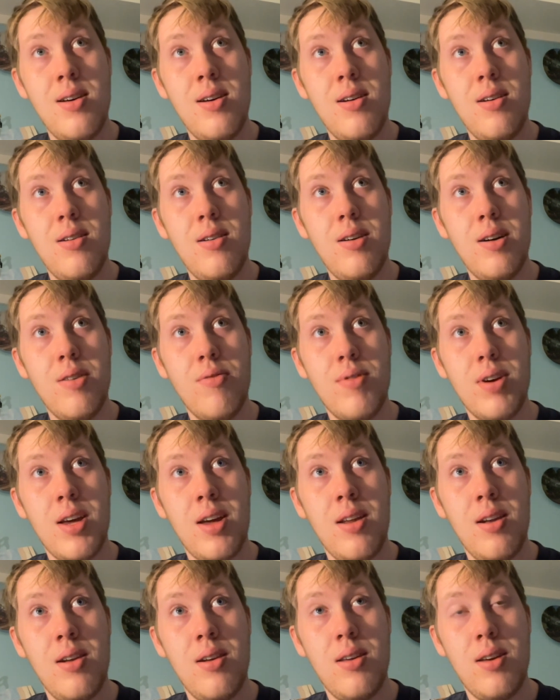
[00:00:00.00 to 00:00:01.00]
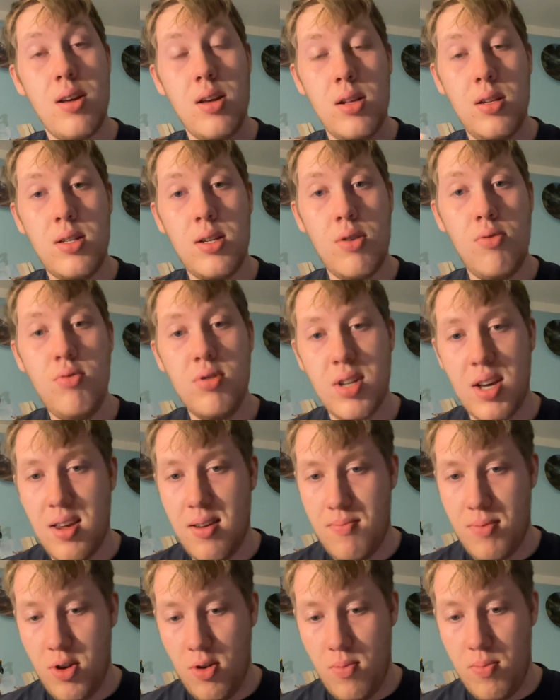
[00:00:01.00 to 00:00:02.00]
No, in his own
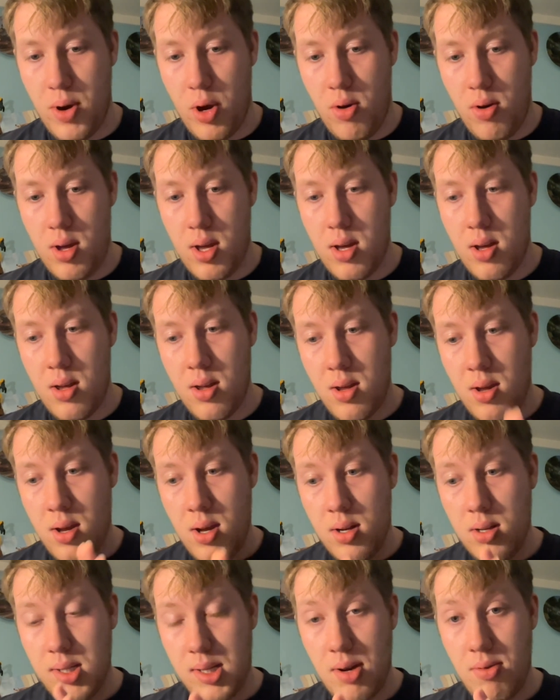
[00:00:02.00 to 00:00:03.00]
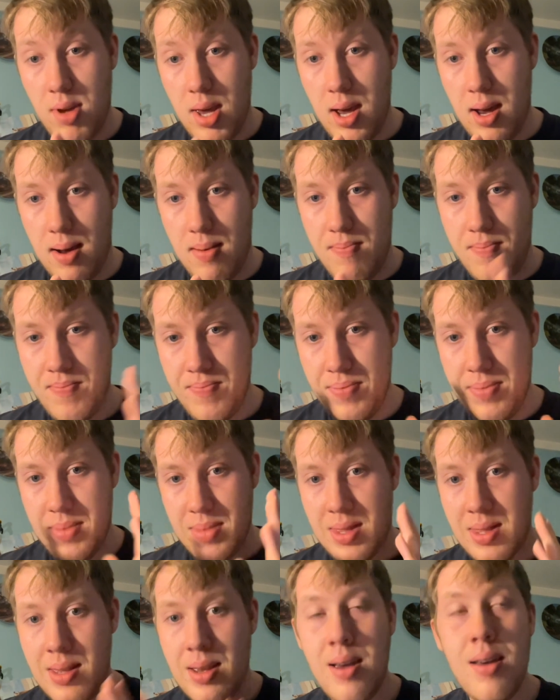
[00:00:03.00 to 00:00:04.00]
debut book. So yeah.
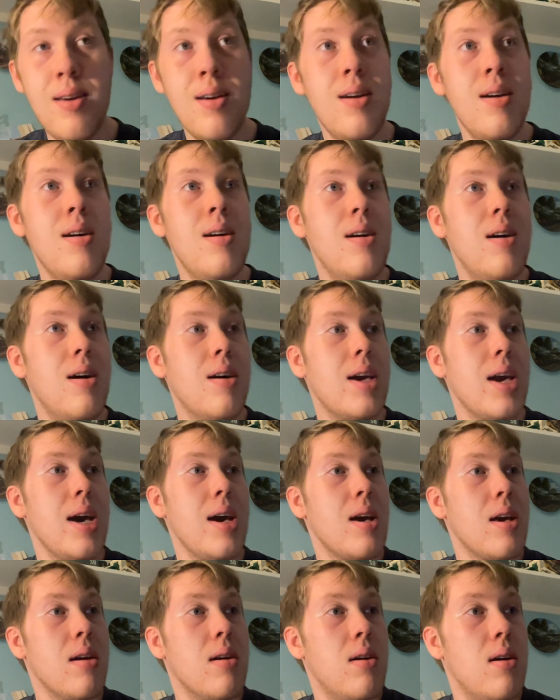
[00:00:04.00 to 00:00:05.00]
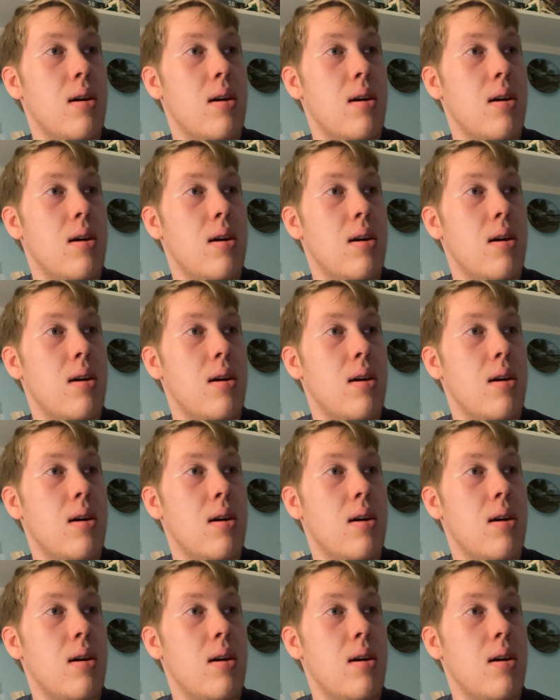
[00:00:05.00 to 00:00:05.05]
Okay.